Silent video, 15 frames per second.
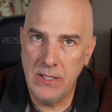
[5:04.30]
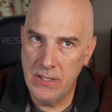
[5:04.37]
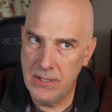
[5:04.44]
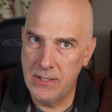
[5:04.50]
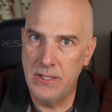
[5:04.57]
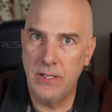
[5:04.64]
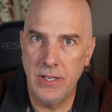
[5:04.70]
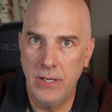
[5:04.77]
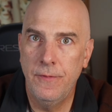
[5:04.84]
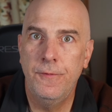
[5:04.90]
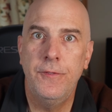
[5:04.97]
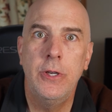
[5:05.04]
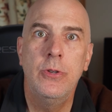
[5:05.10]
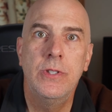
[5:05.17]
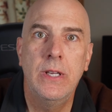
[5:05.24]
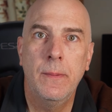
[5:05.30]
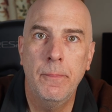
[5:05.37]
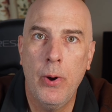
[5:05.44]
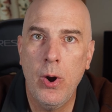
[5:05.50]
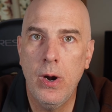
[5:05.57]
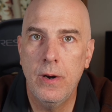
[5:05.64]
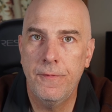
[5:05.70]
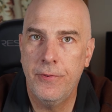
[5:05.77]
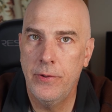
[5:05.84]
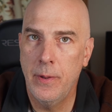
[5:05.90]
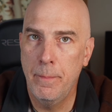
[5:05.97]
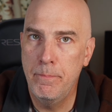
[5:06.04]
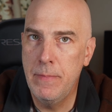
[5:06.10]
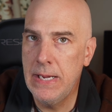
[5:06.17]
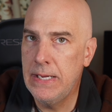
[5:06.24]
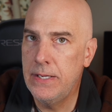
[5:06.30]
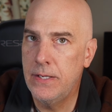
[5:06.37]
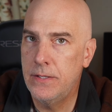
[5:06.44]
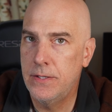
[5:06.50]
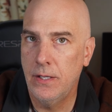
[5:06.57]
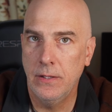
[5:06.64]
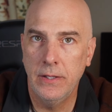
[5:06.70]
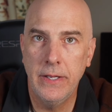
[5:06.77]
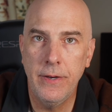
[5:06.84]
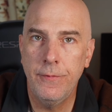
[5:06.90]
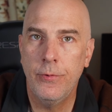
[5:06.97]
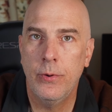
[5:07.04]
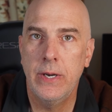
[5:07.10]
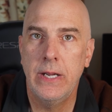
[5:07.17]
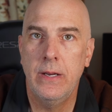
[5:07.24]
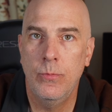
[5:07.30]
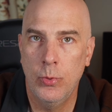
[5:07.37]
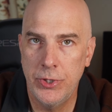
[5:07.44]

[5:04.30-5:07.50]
is the confusing part for the media delivery in